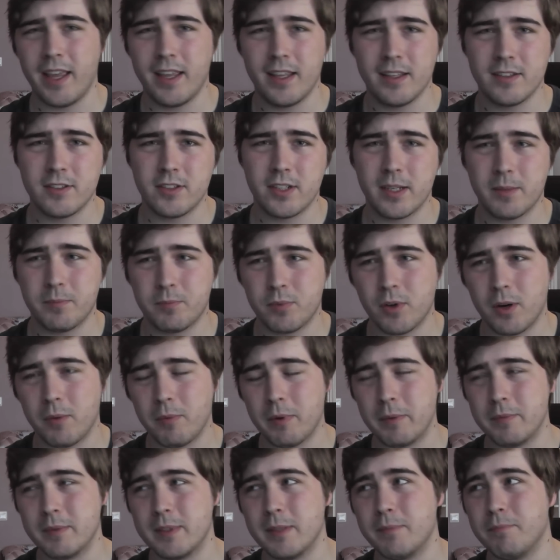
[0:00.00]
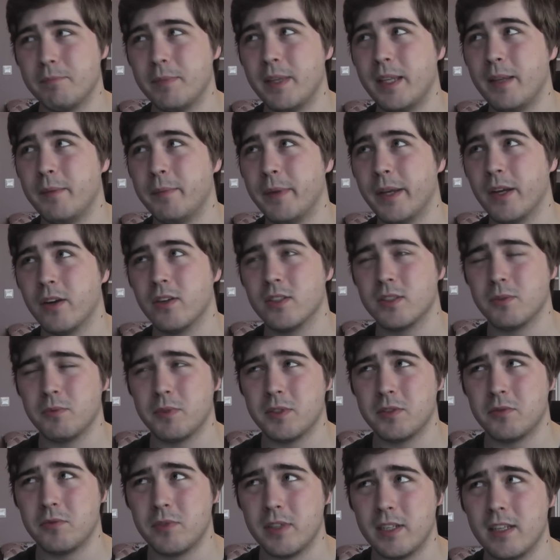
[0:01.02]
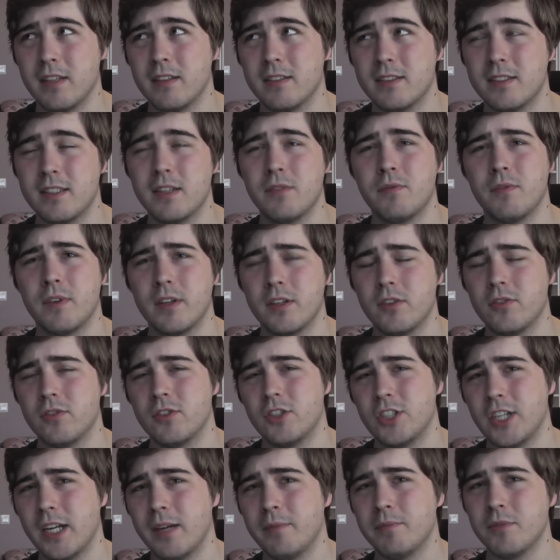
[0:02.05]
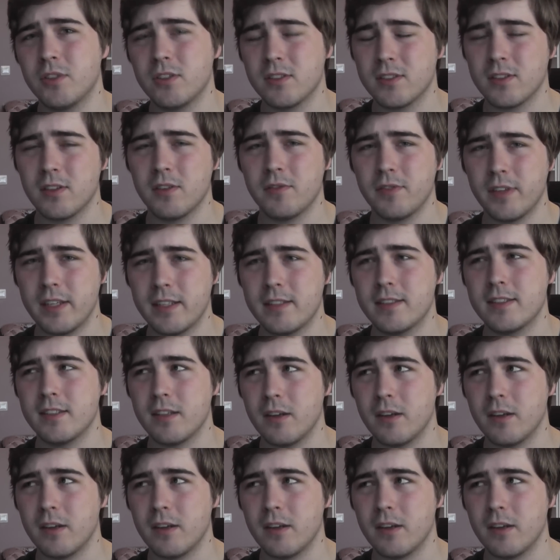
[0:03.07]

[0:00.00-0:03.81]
internet problems, and B, because I was reading 700 chapters of it.